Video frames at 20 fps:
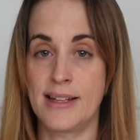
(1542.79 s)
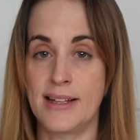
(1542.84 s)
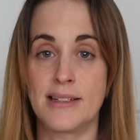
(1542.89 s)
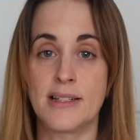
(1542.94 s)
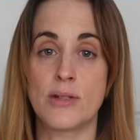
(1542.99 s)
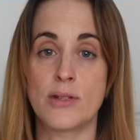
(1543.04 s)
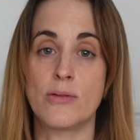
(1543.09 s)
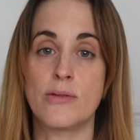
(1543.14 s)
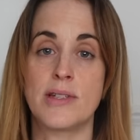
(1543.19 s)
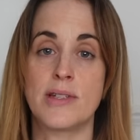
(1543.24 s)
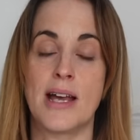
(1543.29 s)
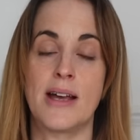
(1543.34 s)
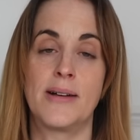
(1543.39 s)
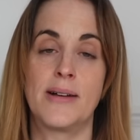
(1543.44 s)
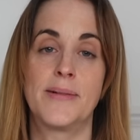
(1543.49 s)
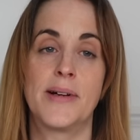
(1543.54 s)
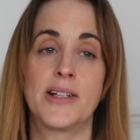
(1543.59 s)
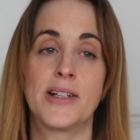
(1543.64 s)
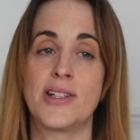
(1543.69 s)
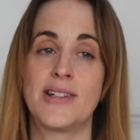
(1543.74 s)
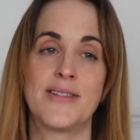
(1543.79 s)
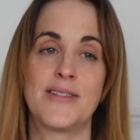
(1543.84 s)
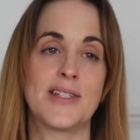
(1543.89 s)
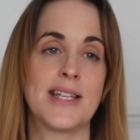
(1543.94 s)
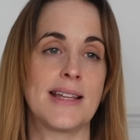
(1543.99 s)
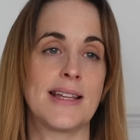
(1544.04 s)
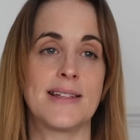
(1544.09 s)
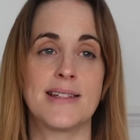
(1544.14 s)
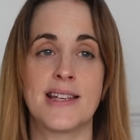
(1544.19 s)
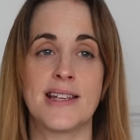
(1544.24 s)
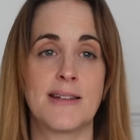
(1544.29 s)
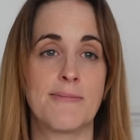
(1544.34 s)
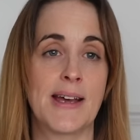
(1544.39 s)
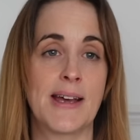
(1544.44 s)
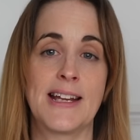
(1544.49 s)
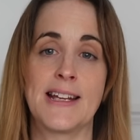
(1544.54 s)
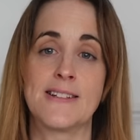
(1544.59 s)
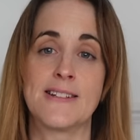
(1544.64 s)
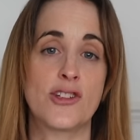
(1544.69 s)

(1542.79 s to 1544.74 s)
And there's also, I should have said this at the beginning,